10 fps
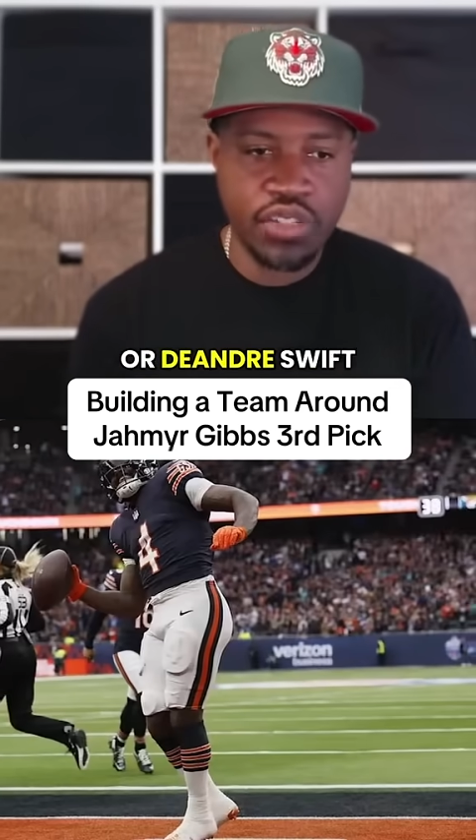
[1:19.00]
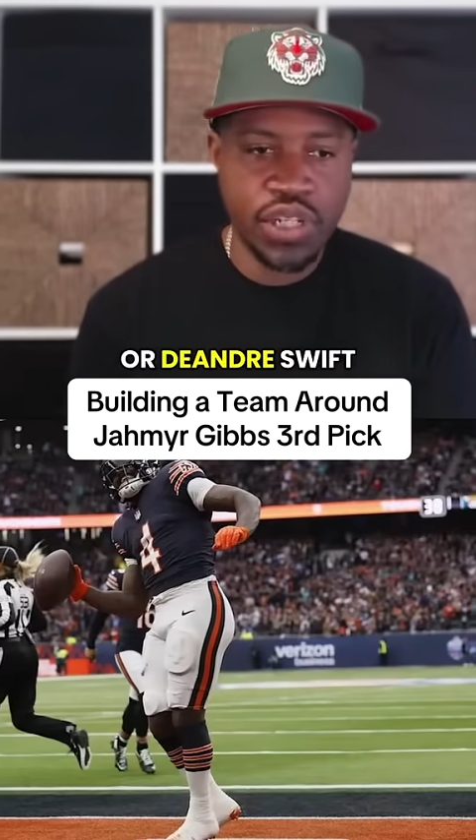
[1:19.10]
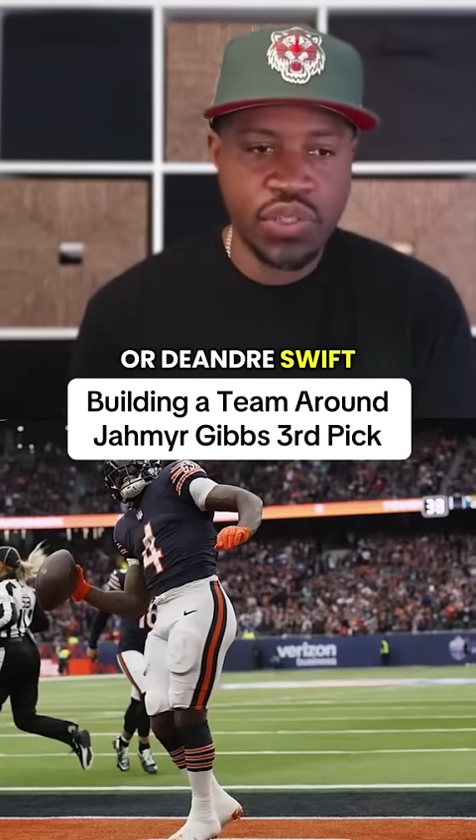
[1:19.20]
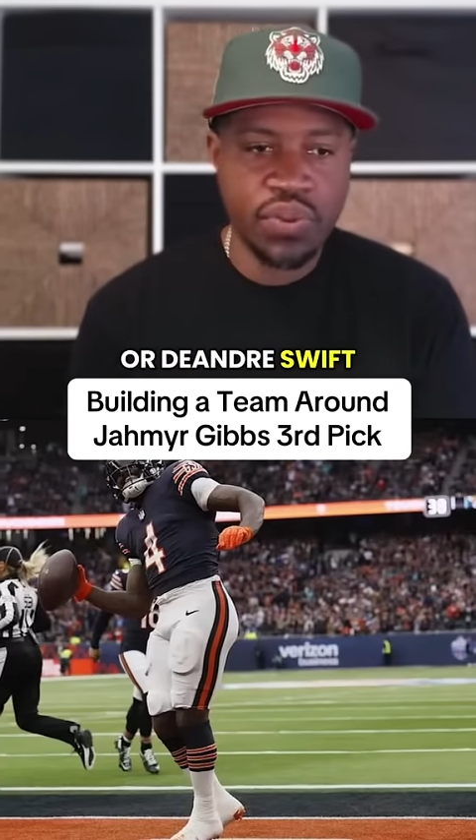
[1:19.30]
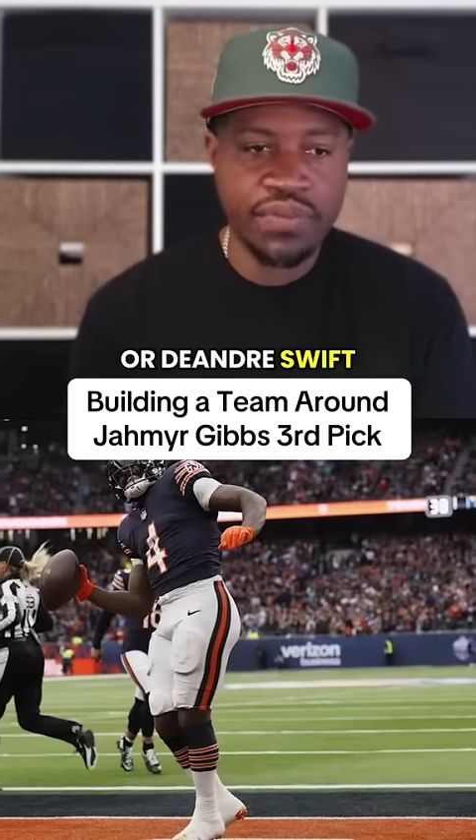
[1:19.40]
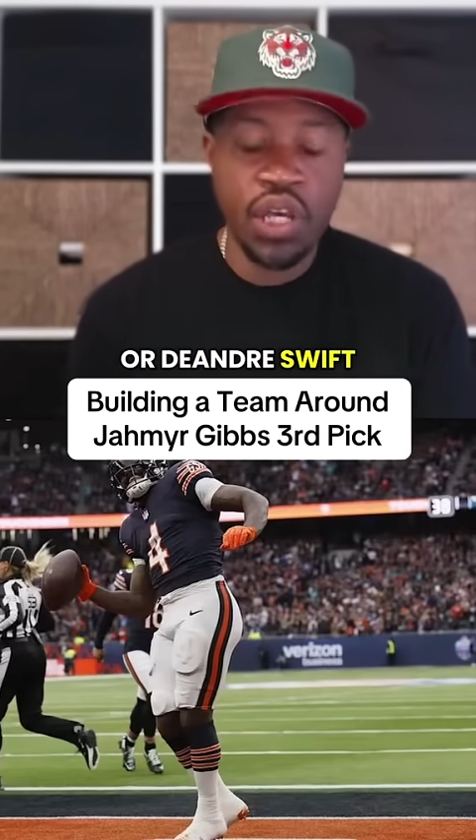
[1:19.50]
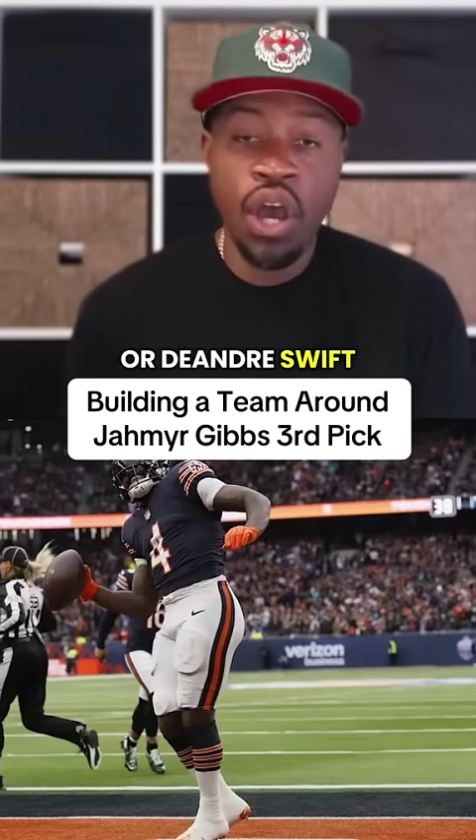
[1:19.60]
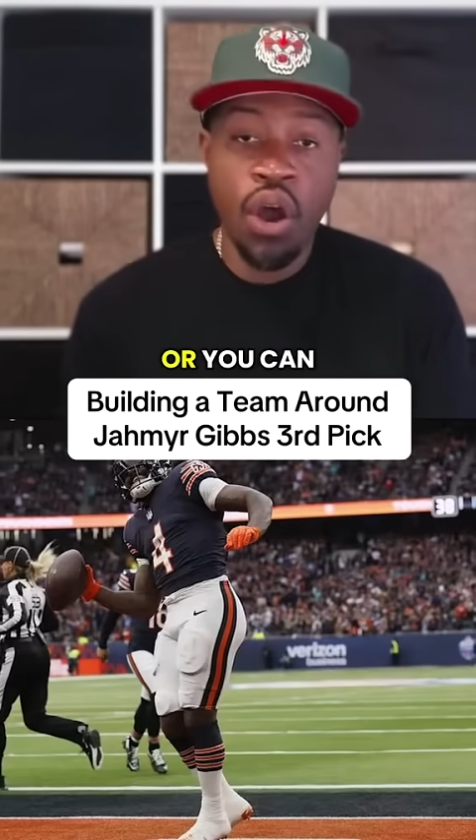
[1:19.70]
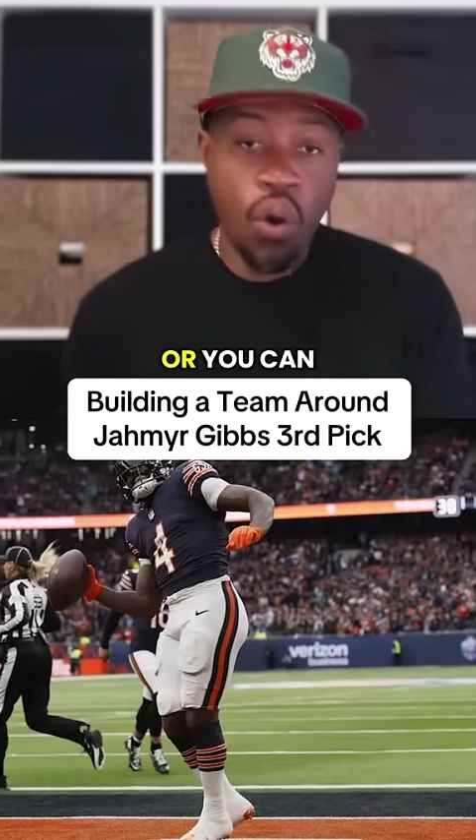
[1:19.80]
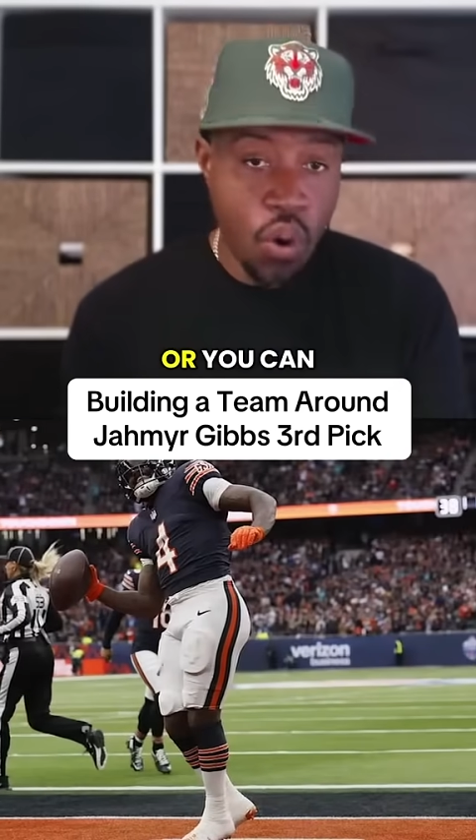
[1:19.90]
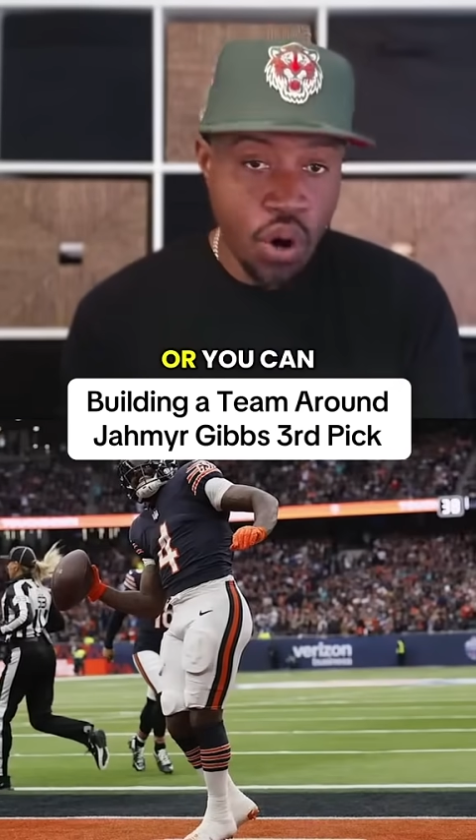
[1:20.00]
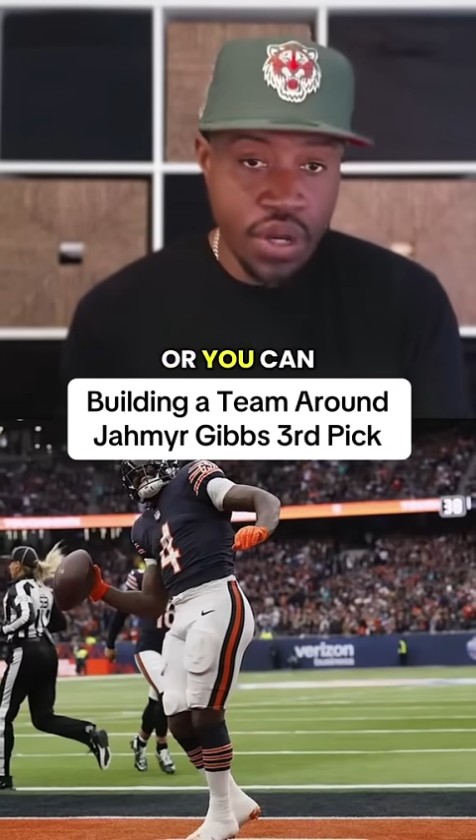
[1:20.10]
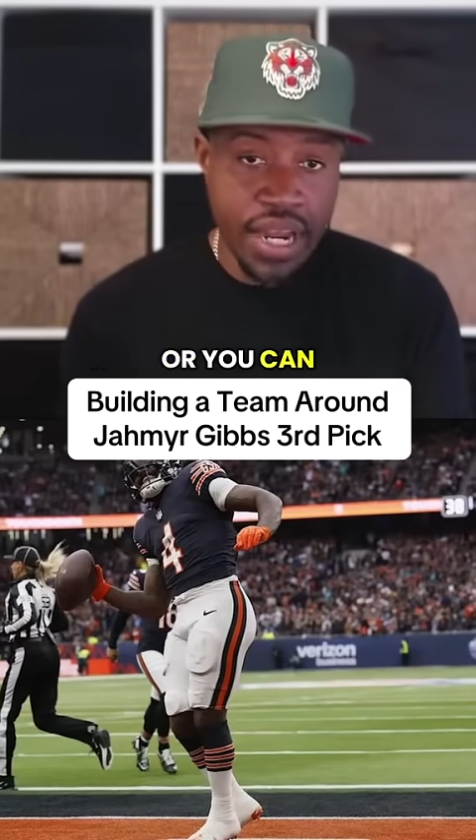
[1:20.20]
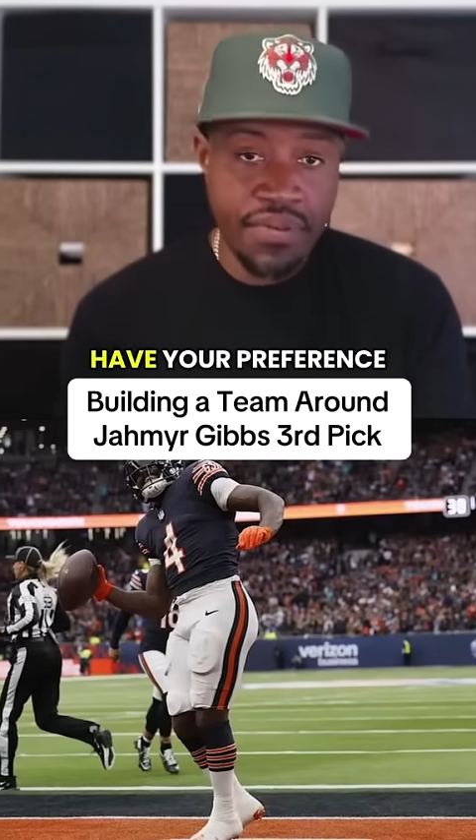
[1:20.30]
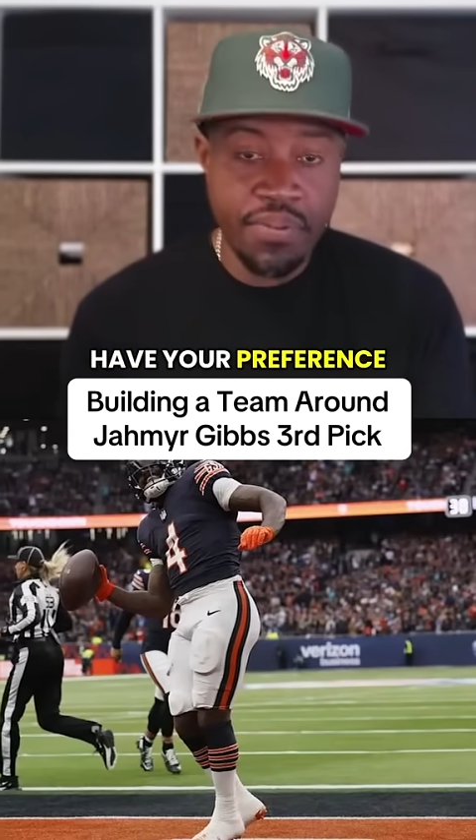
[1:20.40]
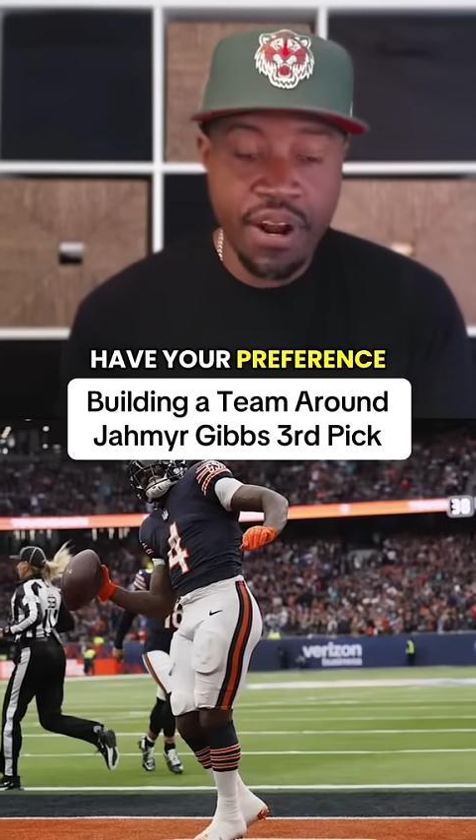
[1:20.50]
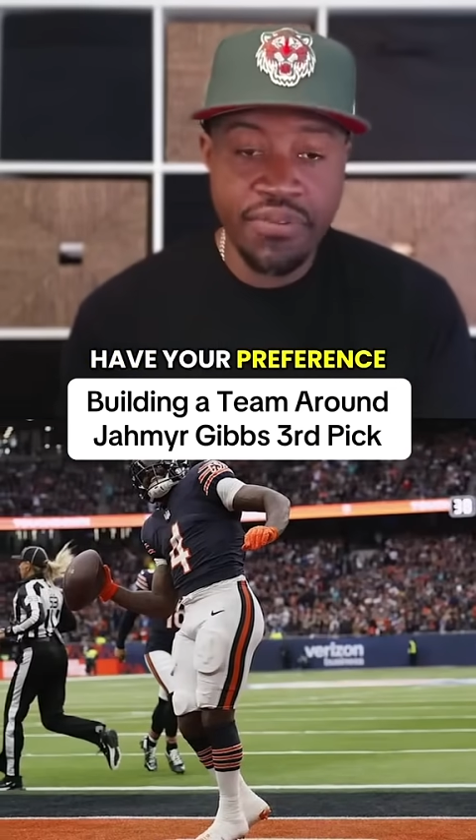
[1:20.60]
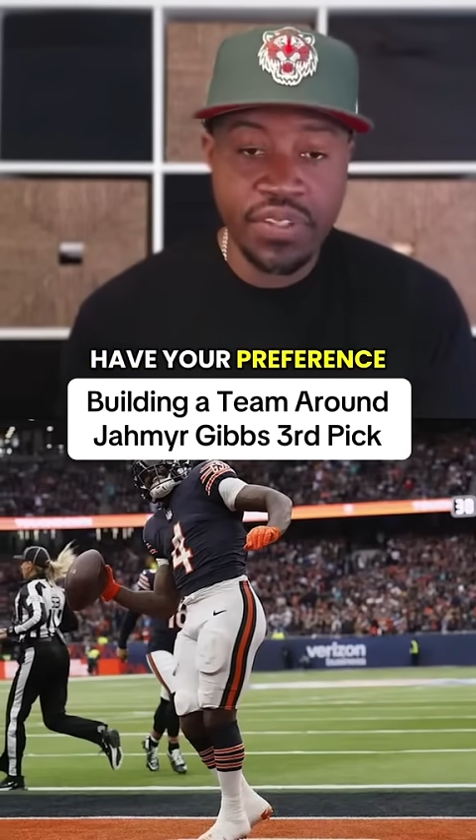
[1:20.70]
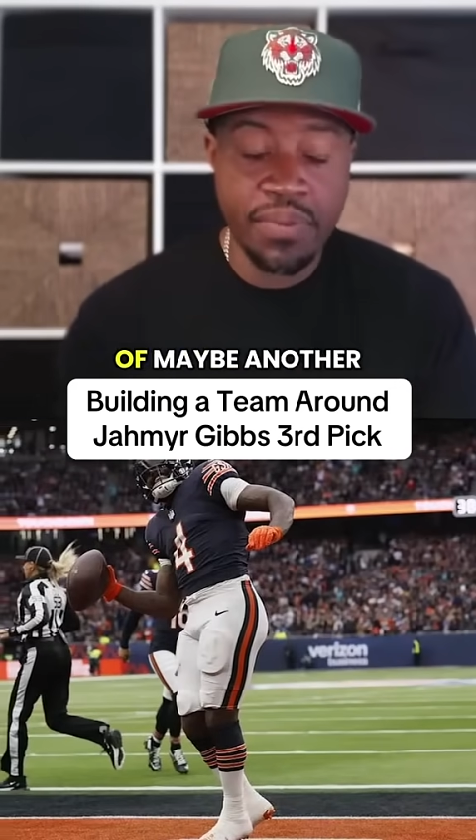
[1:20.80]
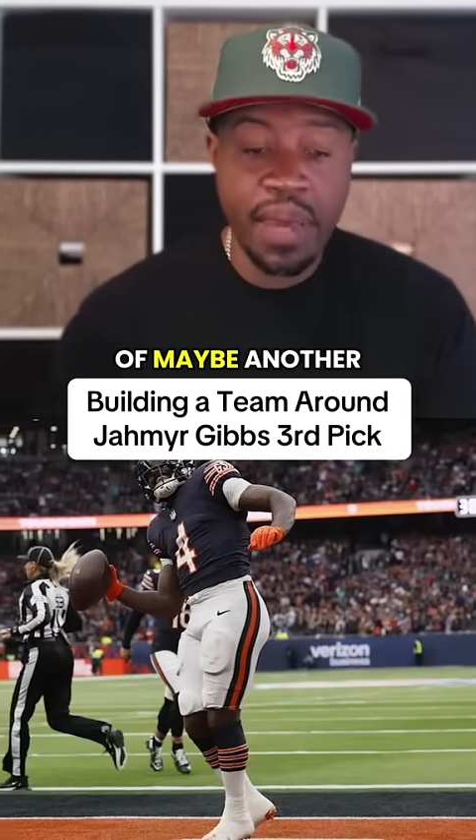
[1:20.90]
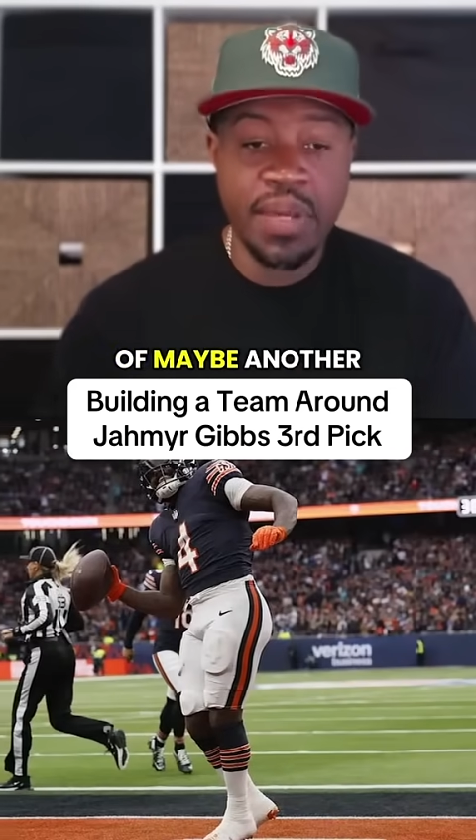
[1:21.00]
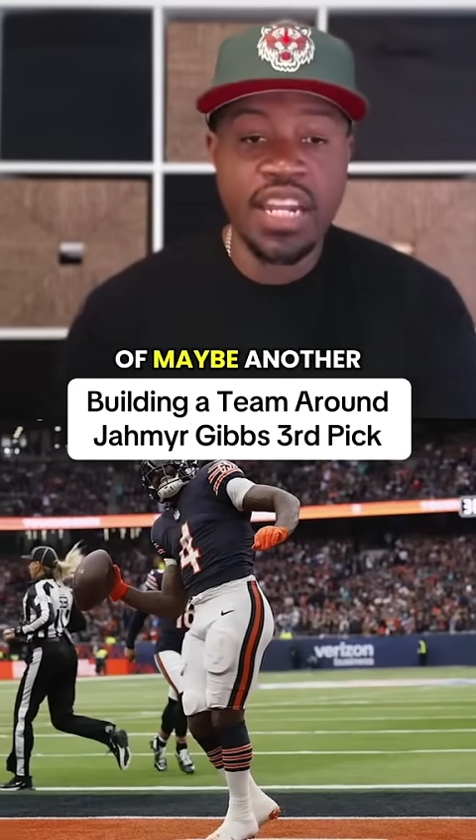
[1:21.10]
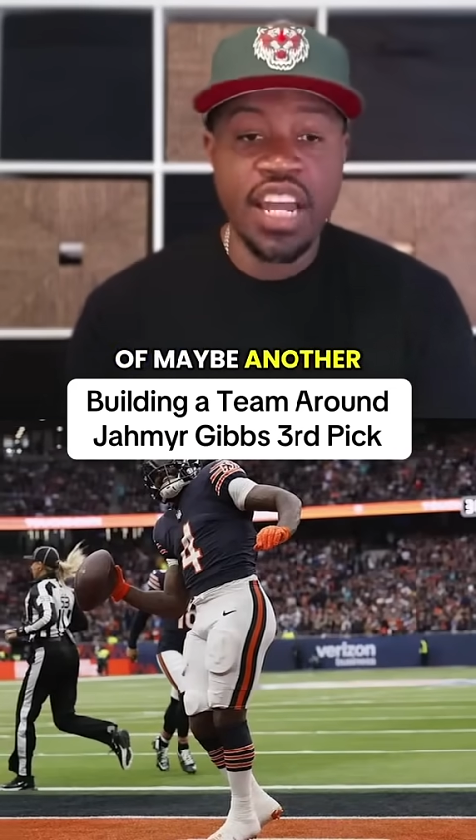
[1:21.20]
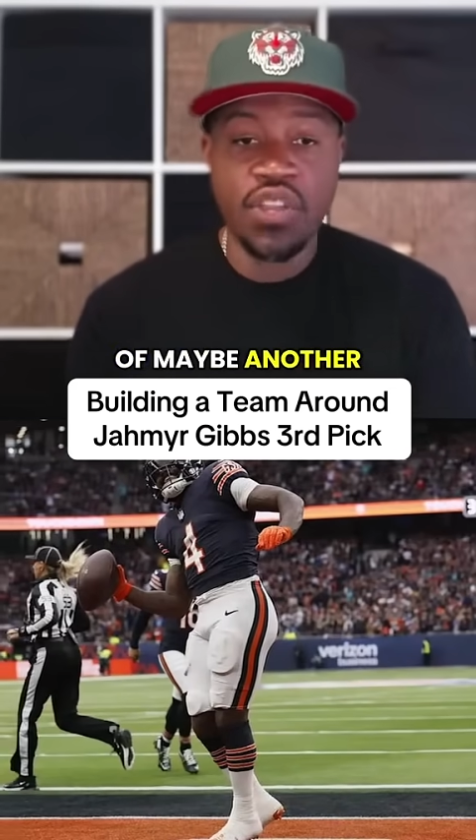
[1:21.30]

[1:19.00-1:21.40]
Swift, or you can have your preference of maybe another